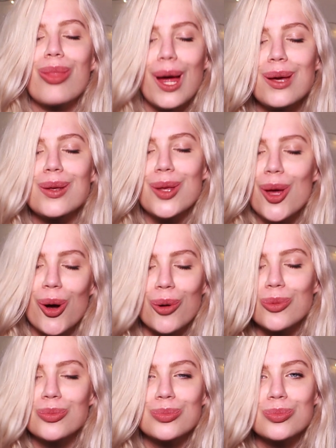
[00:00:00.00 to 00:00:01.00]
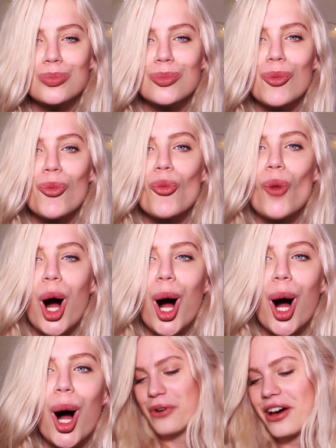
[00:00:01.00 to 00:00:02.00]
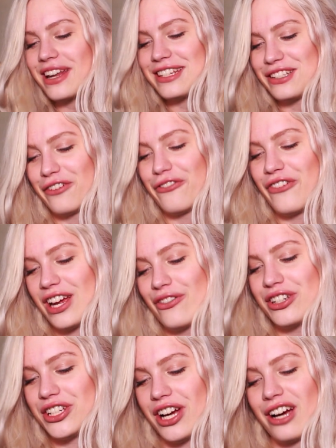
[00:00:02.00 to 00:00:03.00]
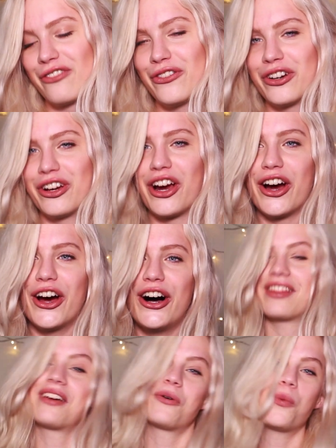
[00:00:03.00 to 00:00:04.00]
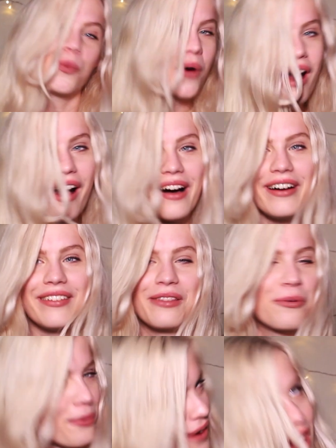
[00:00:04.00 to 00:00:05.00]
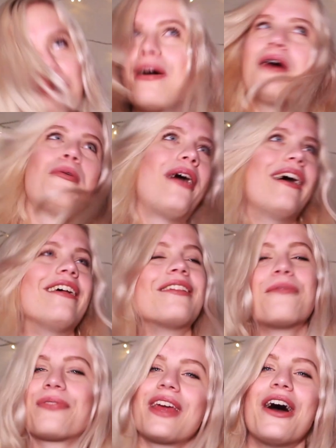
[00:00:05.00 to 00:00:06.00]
Thank you. What is your favorite junk food, girl? Well.